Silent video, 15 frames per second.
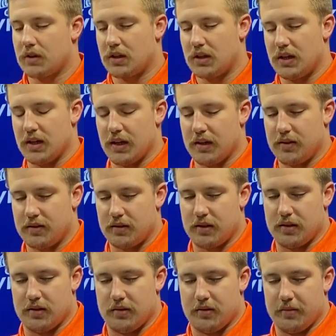Yeah,
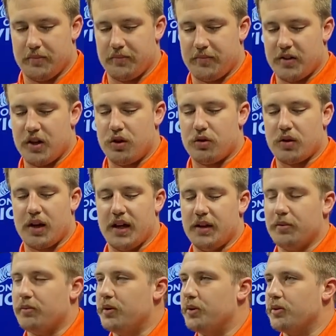the whole
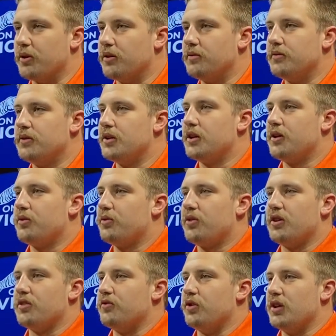game we were
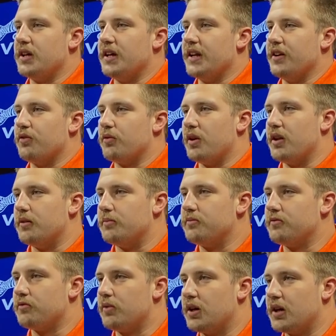couldn't really get into rhythm,
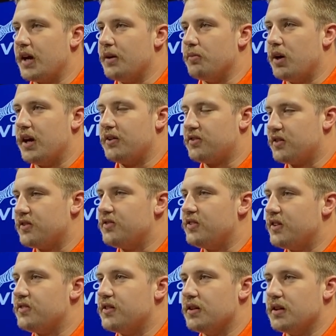run game-wise,
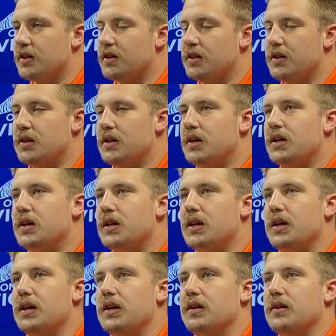consistently.
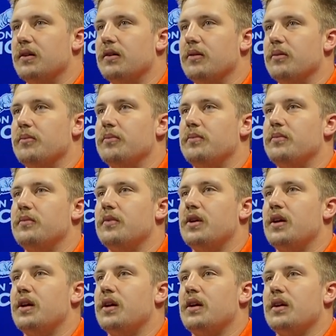
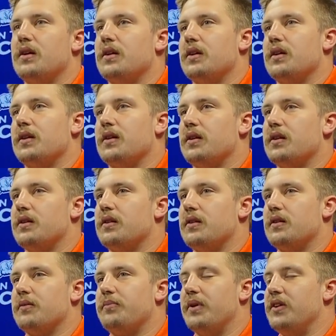
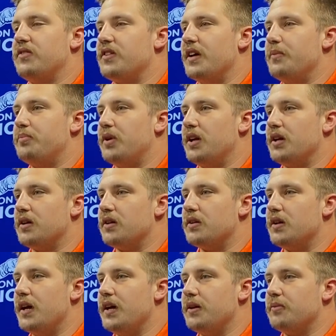Penn State played a good
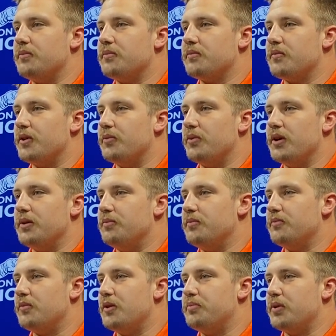game, and we
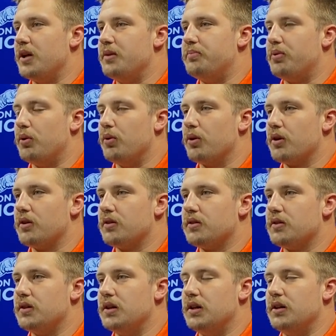played poor.
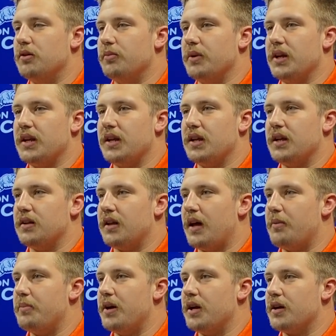We need to get a
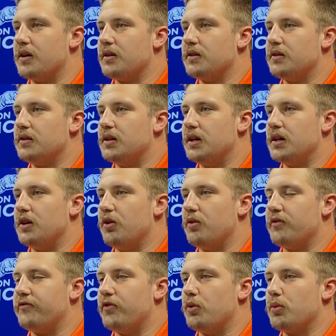lot better
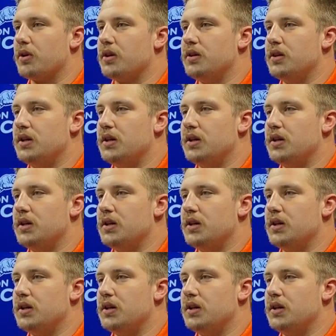going forward.